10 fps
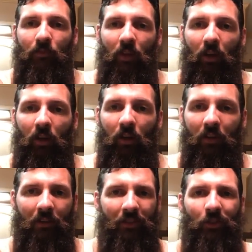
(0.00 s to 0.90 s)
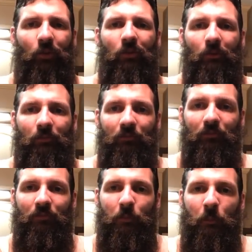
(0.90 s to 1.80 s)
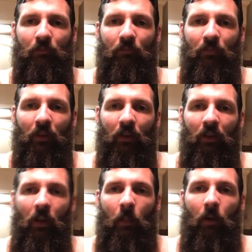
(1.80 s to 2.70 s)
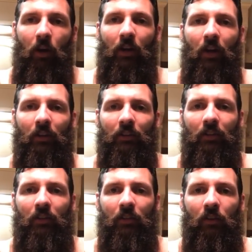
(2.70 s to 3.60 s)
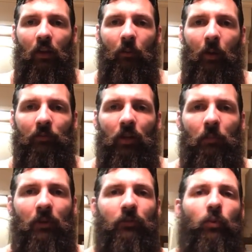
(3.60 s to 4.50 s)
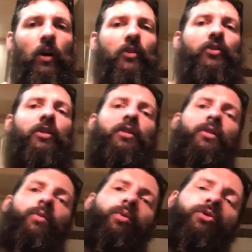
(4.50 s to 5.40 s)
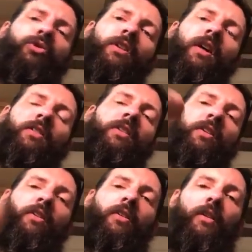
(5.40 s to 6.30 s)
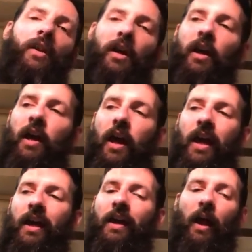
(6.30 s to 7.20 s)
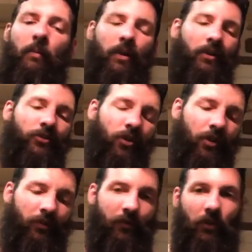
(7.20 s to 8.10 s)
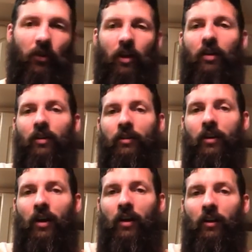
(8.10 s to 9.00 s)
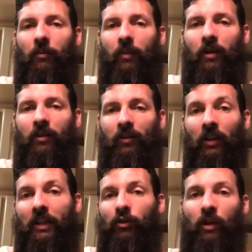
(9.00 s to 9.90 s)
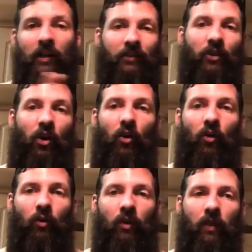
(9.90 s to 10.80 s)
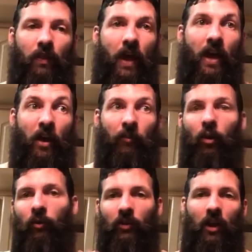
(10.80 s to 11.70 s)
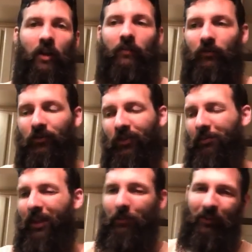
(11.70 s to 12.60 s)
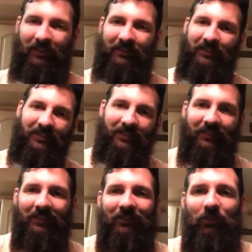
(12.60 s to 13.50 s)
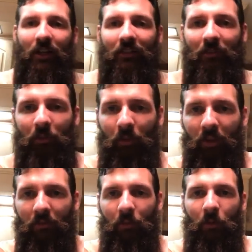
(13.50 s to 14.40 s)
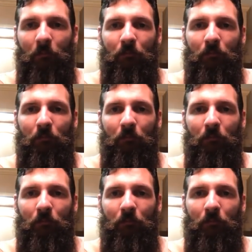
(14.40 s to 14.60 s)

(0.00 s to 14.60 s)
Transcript: I think I've had 2 of them. Alright guys, that wraps it up. Thanks for watching. We'll see you guys later. And I'm going to try to figure out a time and just let you guys know that I'm going live. Some type of consistency so you guys can be ready for it.